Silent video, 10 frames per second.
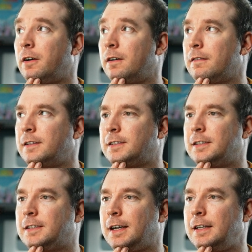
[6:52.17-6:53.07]
of this
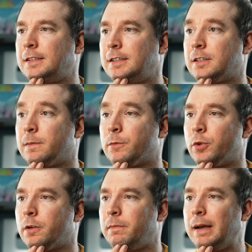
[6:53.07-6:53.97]
design system
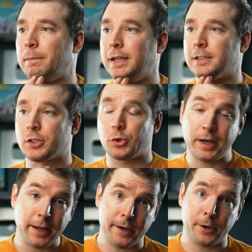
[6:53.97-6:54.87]
roadmap is
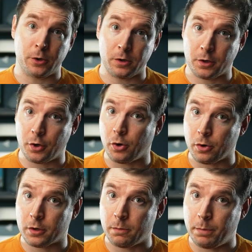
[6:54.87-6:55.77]
creating your
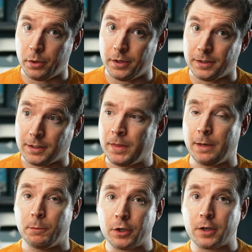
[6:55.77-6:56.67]
core components. Now,
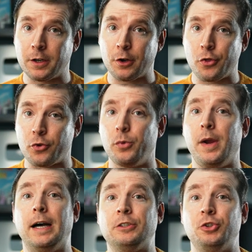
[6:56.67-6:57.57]
I'm not going to go through
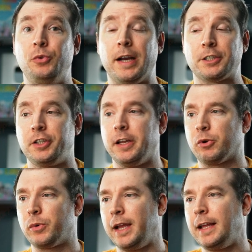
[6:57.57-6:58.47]
how to actually
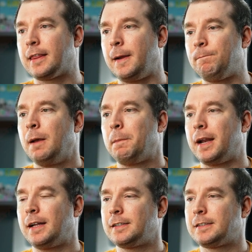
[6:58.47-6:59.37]
create them, but
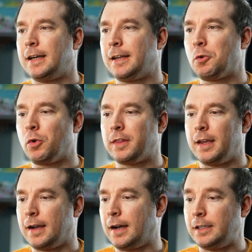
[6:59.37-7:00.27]
understanding what
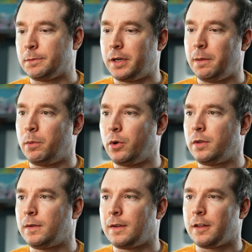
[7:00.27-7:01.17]
they are is pretty
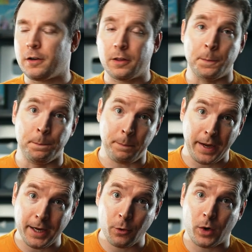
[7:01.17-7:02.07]
important. They're the
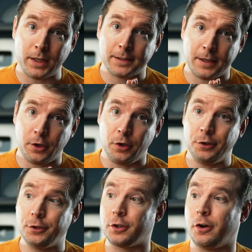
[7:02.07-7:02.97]
main ones that you
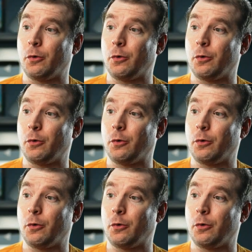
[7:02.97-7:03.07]
use on a